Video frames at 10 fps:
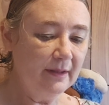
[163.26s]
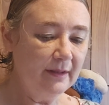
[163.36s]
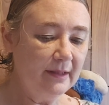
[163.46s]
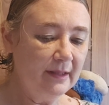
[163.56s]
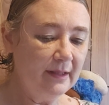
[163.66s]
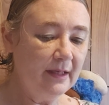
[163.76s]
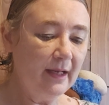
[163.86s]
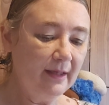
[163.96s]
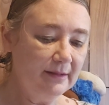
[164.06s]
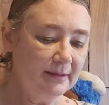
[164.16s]
the
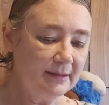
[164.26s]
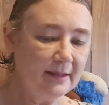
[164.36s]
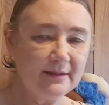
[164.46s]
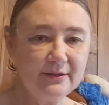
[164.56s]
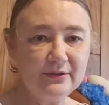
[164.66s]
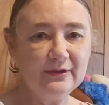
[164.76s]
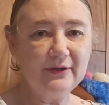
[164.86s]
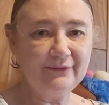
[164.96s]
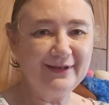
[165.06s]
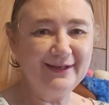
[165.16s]
ancestor
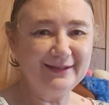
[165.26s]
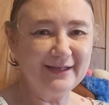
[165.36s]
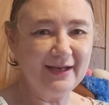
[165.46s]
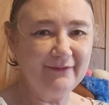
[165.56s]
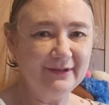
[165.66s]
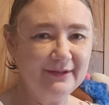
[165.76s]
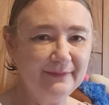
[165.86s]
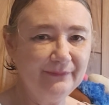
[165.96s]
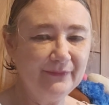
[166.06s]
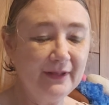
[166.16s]
of King David.
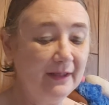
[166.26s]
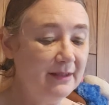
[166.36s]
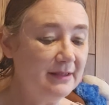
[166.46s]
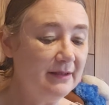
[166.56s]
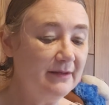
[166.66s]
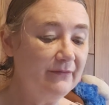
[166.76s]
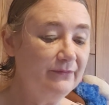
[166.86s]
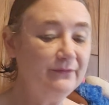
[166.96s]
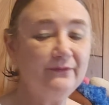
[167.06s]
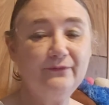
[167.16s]
It's a
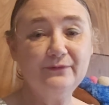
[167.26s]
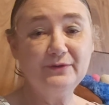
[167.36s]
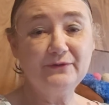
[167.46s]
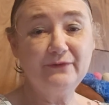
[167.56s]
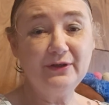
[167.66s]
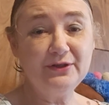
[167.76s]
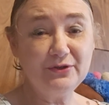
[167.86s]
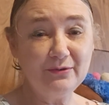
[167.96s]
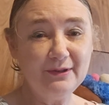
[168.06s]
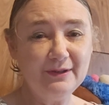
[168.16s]
very
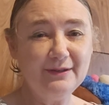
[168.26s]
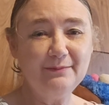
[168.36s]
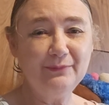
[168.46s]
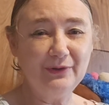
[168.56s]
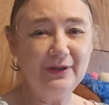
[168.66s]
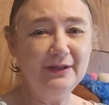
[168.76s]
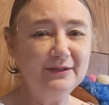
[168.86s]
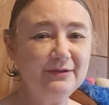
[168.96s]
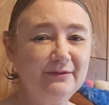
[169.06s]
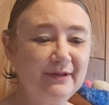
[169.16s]
short book.
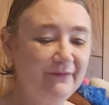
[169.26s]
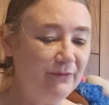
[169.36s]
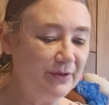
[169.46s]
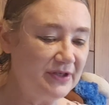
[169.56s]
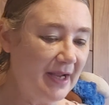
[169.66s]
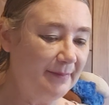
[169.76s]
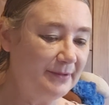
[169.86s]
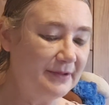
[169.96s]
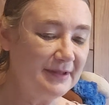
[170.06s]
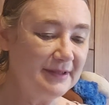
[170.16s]
It's only 4
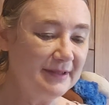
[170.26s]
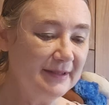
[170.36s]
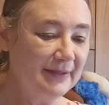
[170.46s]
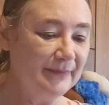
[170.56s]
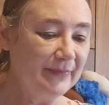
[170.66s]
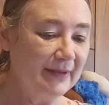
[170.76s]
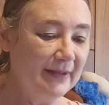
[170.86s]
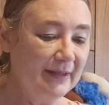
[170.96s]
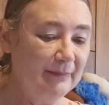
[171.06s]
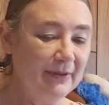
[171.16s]
chapters,
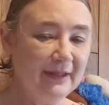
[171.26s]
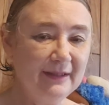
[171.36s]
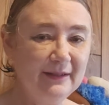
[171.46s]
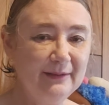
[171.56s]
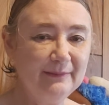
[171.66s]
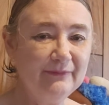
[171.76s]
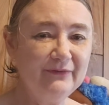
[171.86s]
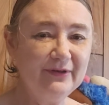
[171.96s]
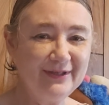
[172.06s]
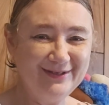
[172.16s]
but
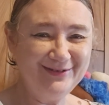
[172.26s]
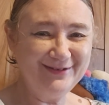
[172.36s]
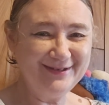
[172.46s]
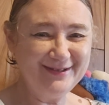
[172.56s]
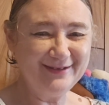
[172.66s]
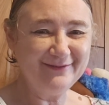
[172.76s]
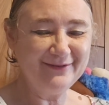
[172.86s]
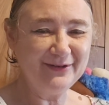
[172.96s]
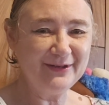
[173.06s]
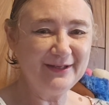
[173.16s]
very interesting,
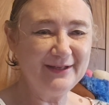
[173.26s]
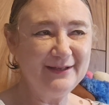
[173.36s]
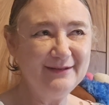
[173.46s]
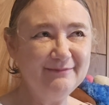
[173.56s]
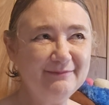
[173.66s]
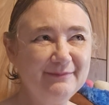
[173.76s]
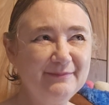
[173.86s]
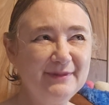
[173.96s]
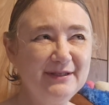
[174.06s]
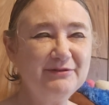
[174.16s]
very
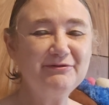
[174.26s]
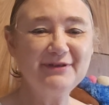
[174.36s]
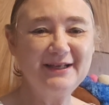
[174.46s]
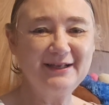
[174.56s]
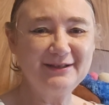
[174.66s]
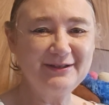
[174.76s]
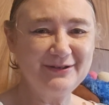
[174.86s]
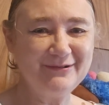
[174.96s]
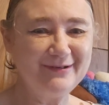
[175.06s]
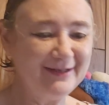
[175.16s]
intriguing
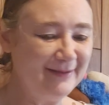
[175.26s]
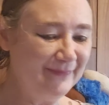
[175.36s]
story.